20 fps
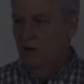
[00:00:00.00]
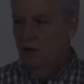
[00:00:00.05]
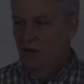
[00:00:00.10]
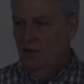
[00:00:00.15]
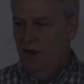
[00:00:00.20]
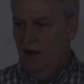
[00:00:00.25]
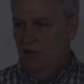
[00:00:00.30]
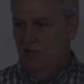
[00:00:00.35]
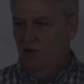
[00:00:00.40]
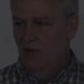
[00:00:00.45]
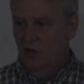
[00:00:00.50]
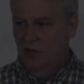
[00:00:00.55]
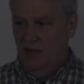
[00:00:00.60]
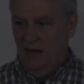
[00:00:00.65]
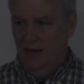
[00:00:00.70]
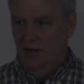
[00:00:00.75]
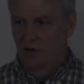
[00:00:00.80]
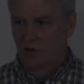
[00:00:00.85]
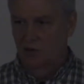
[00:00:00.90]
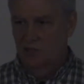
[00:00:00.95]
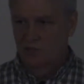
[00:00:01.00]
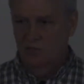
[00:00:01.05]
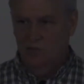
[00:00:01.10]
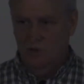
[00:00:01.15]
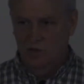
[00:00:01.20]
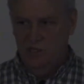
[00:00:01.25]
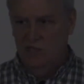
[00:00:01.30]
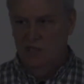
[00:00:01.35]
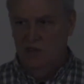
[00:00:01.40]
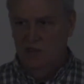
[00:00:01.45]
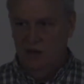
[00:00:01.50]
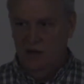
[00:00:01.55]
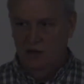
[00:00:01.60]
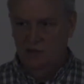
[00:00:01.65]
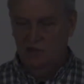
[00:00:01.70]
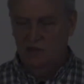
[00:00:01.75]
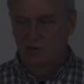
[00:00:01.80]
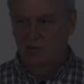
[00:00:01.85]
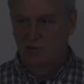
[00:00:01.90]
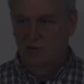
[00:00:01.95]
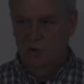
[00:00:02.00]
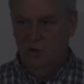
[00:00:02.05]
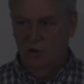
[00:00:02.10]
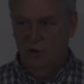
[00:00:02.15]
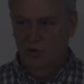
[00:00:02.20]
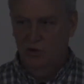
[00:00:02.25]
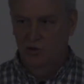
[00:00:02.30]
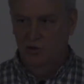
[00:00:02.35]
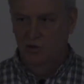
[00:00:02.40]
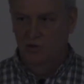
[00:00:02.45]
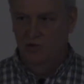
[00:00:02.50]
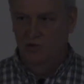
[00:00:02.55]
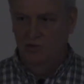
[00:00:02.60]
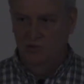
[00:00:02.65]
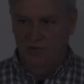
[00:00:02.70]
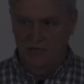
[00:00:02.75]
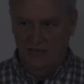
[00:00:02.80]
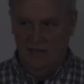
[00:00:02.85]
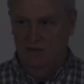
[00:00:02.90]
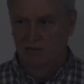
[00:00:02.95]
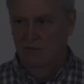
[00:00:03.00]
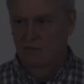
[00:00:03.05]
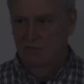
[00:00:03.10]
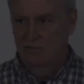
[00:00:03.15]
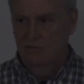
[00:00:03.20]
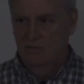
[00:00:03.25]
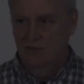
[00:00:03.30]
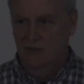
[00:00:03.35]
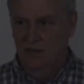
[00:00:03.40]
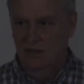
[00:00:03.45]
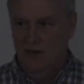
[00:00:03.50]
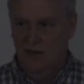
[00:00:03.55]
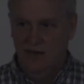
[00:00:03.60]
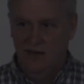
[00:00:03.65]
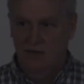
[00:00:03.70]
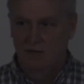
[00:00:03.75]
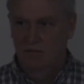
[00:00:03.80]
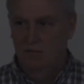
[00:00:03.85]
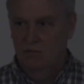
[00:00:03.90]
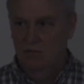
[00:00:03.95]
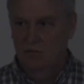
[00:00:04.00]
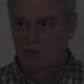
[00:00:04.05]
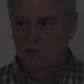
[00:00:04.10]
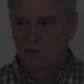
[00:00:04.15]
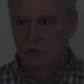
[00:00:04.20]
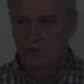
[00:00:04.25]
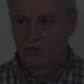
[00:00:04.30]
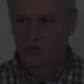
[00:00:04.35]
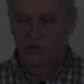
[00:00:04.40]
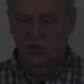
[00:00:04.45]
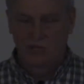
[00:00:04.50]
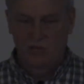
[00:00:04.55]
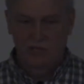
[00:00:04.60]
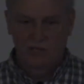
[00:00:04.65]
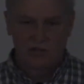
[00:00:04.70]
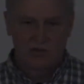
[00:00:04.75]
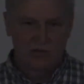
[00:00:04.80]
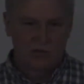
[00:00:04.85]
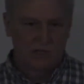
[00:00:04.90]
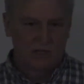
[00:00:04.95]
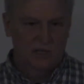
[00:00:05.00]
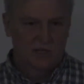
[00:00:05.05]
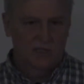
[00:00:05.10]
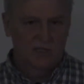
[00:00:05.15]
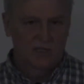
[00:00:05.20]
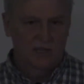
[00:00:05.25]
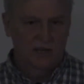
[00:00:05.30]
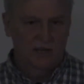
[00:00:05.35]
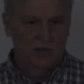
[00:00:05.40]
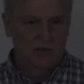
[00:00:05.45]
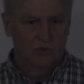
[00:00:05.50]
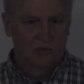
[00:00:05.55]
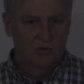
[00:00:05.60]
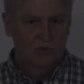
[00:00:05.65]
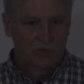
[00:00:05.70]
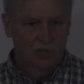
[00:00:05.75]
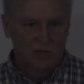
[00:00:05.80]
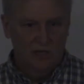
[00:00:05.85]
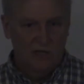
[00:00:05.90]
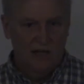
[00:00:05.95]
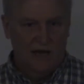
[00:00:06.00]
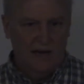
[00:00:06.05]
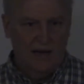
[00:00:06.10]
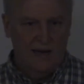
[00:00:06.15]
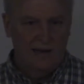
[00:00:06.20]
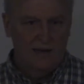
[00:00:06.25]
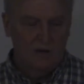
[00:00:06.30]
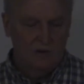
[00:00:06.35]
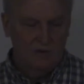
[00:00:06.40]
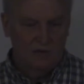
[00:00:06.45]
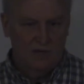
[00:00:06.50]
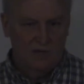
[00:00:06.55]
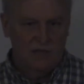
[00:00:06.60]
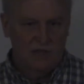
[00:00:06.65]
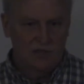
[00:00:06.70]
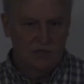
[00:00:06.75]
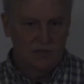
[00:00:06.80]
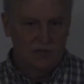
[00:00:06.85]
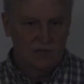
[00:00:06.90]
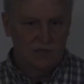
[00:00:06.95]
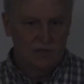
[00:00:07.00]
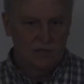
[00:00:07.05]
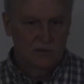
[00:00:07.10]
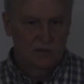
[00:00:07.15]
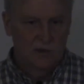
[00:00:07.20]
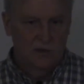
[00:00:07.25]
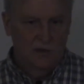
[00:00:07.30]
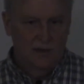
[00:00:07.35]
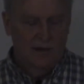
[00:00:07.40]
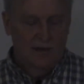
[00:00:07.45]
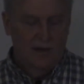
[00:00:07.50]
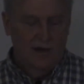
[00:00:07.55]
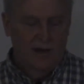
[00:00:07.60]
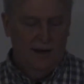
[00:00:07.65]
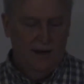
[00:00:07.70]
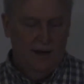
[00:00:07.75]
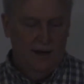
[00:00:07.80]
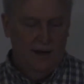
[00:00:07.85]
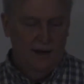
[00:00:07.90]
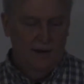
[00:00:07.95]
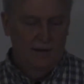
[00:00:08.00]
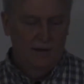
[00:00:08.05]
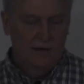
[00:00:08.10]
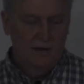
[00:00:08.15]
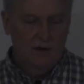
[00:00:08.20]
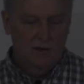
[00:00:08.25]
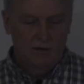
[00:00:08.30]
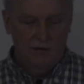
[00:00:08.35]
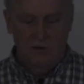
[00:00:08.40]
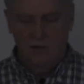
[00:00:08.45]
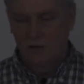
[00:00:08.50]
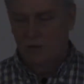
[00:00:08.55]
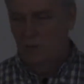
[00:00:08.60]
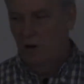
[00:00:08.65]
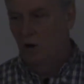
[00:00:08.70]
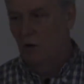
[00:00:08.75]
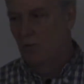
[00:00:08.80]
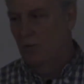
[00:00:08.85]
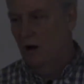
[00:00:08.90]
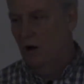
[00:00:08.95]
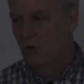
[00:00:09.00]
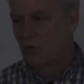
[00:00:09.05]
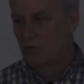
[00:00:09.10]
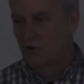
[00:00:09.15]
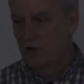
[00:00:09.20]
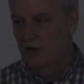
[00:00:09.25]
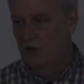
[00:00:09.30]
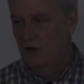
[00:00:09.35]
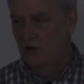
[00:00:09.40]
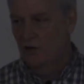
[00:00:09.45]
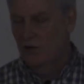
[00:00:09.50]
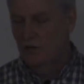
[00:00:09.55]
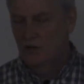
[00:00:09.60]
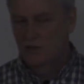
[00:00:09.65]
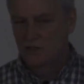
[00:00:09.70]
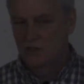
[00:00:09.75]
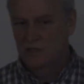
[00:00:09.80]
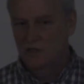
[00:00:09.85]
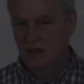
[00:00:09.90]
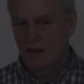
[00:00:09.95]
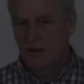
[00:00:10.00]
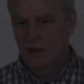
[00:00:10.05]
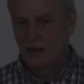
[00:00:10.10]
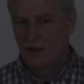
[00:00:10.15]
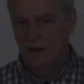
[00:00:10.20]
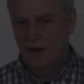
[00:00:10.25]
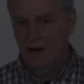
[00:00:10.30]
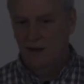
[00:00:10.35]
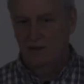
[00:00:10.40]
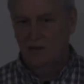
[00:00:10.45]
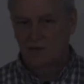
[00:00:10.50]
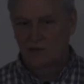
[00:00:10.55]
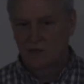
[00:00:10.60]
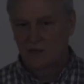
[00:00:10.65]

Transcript: that volcano is 14,400 feet in height. And so those glaciers extend to really high elevations. And the other thing about Mount Rainier is that there's a